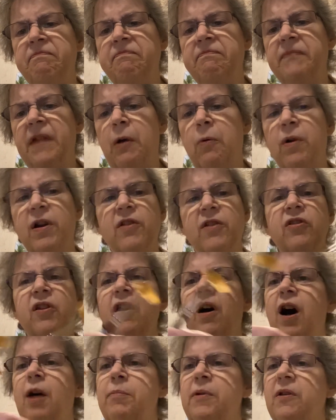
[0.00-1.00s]
I want to say
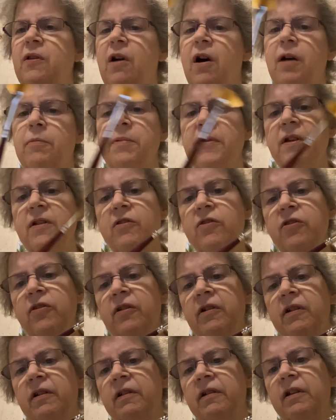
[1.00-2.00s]
Hobby Lobby. It's
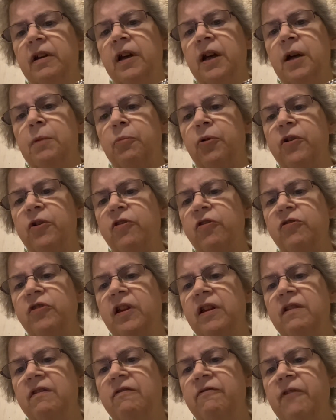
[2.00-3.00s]
a
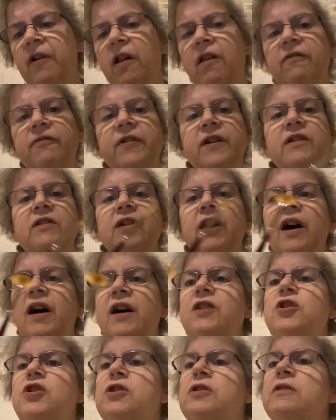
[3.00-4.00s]
Princeton Velvet
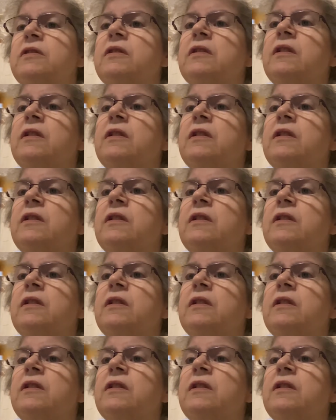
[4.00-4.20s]
Touch.